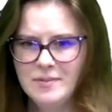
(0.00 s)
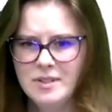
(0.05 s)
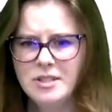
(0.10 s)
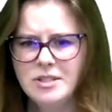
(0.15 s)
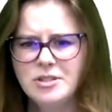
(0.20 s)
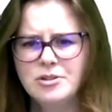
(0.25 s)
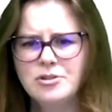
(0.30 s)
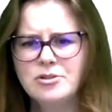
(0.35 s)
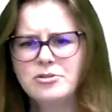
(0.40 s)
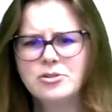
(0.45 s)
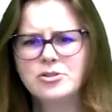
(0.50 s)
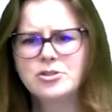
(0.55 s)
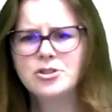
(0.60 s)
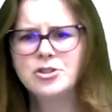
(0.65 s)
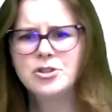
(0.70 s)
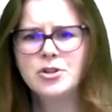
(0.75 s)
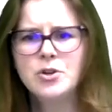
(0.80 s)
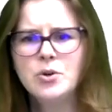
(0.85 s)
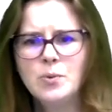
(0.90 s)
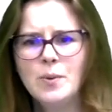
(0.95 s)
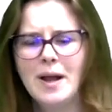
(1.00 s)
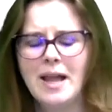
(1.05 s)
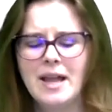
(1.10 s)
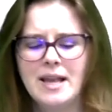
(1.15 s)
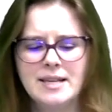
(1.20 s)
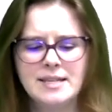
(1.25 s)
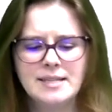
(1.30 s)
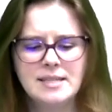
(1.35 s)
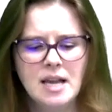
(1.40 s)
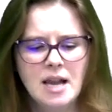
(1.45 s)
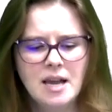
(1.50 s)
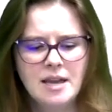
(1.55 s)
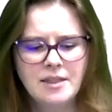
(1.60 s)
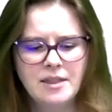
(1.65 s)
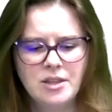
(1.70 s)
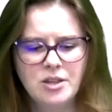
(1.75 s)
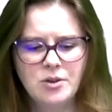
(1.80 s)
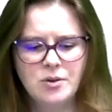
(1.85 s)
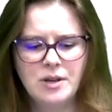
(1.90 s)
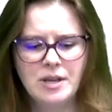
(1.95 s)
So there's two ways that
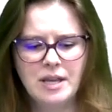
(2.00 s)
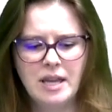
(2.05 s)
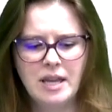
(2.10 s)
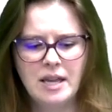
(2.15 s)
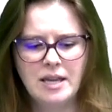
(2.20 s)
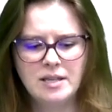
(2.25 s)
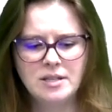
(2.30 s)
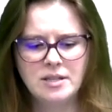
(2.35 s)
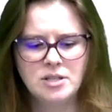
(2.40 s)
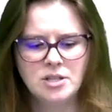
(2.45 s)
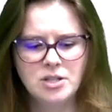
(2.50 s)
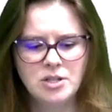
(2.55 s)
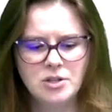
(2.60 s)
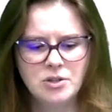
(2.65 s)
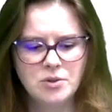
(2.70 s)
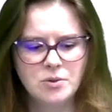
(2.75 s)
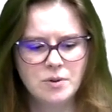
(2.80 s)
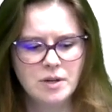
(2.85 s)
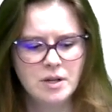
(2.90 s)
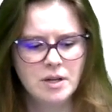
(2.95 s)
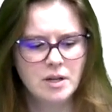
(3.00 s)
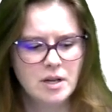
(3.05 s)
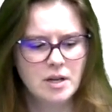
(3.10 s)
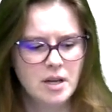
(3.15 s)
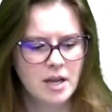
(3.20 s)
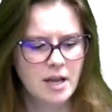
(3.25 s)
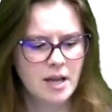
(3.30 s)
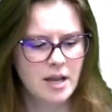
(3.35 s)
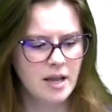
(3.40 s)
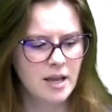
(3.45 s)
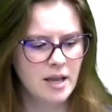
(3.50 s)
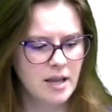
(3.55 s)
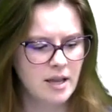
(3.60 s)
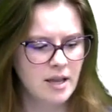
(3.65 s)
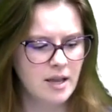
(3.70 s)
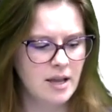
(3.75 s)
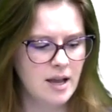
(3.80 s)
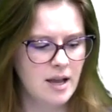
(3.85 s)
you can get into a